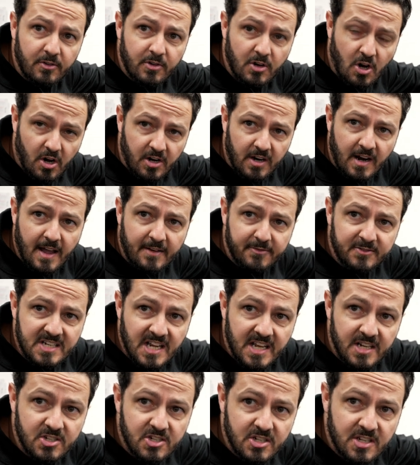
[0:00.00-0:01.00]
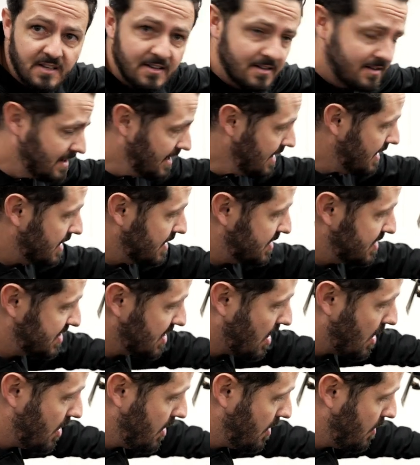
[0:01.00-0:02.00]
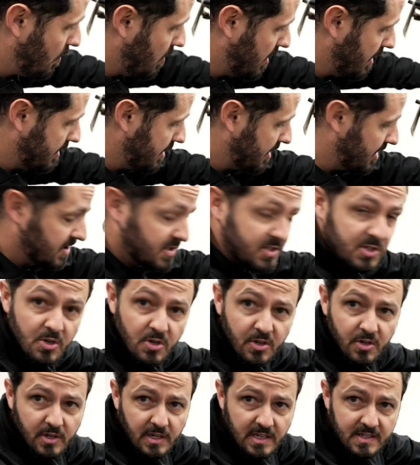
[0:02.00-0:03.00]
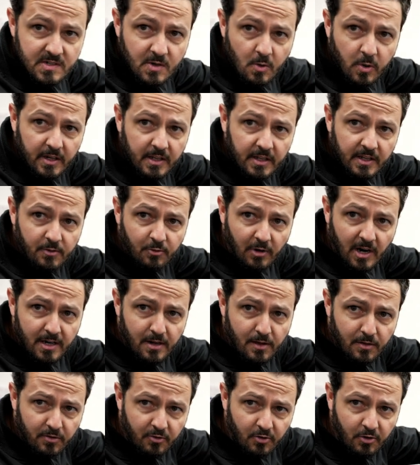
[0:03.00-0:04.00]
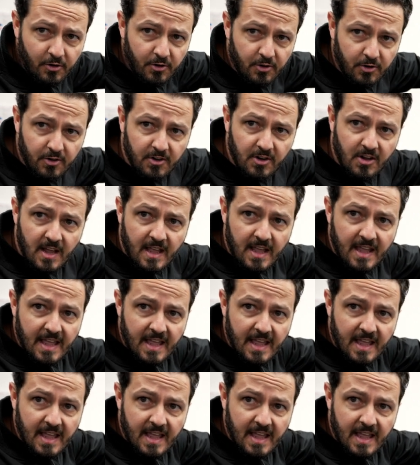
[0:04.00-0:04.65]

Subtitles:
not enough tension. So what I'm gonna do is quickly run you through